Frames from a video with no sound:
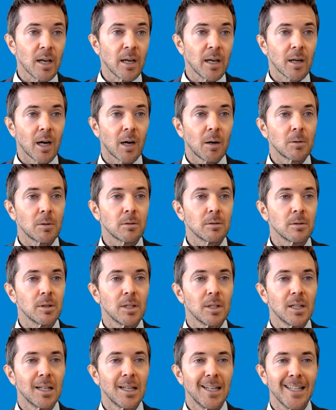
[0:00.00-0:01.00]
and I will
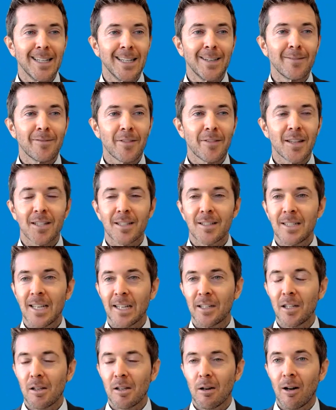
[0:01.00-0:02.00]
leave the
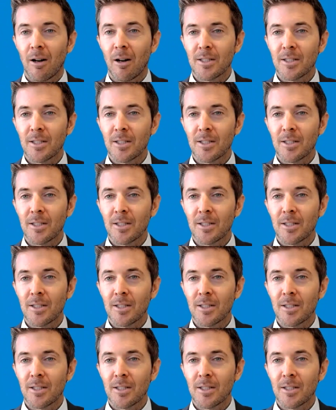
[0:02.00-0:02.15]
technical